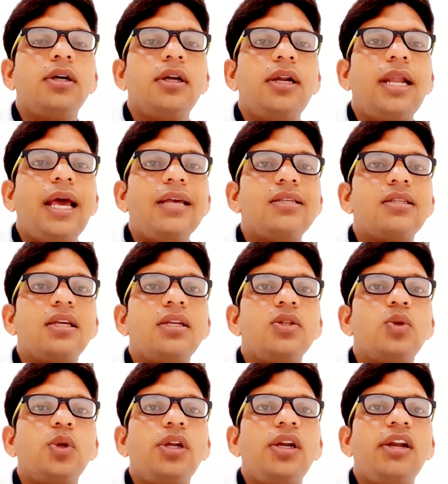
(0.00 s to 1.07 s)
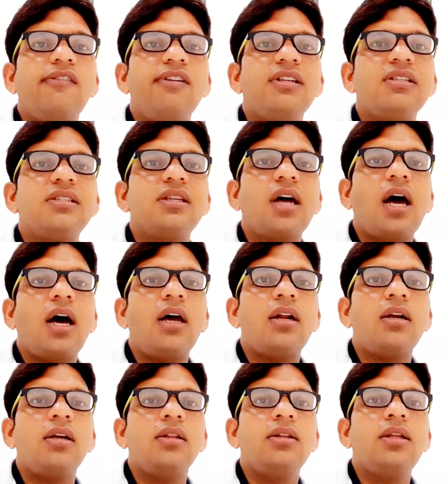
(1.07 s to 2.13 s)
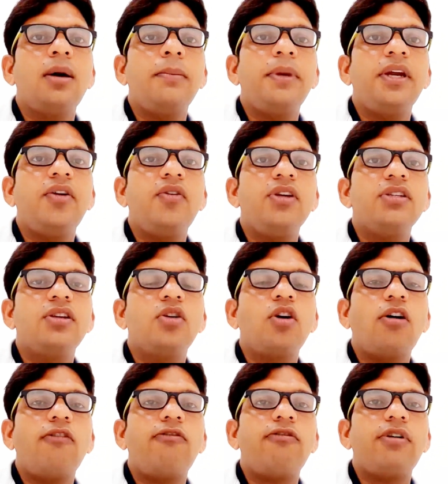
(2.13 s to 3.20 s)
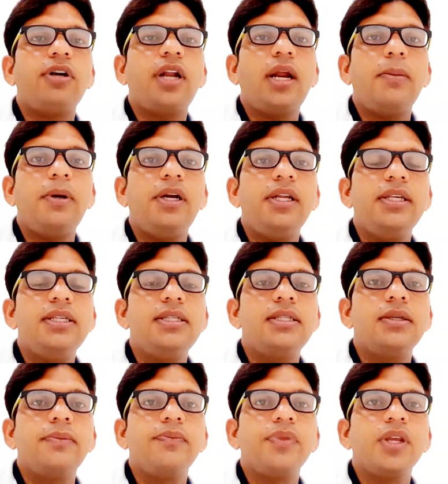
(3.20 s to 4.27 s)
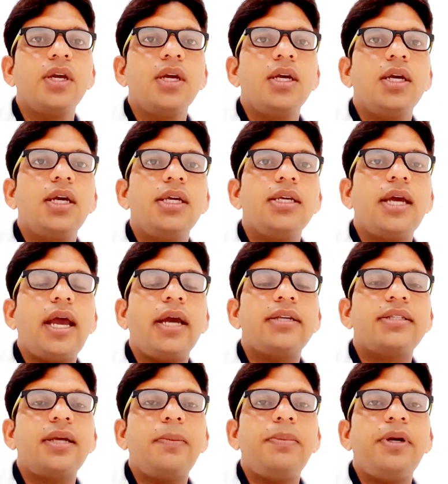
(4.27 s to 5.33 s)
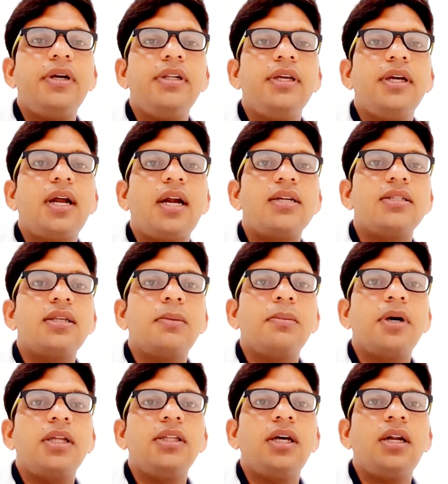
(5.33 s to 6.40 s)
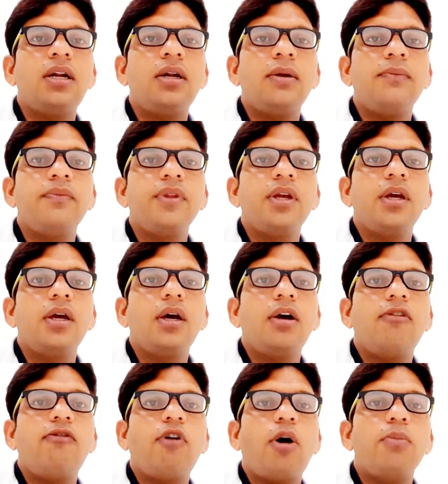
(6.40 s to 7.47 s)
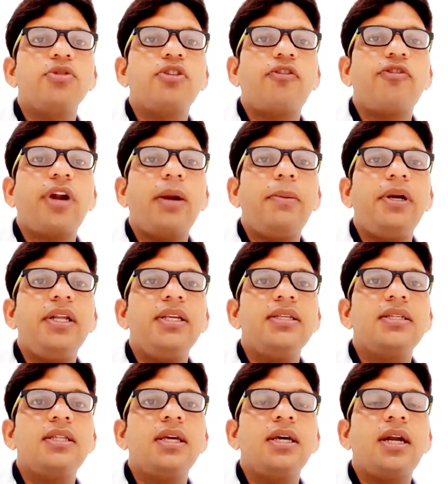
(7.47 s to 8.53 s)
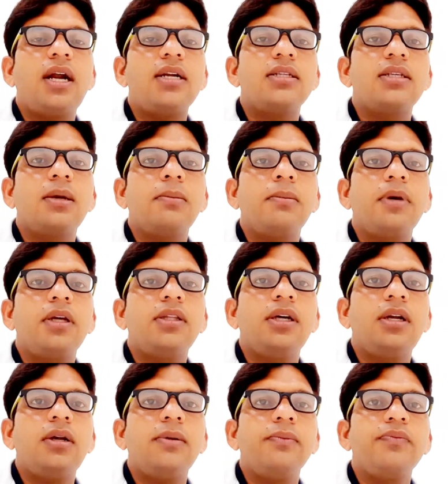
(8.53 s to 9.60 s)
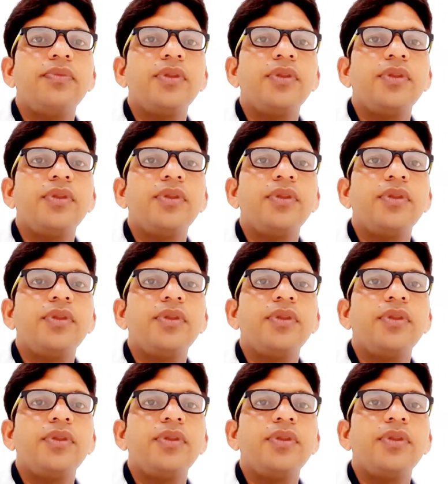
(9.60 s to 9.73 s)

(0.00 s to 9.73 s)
less insulin levels are the main reason of diabetes. Except that there are some other forms of diabetes. There are some other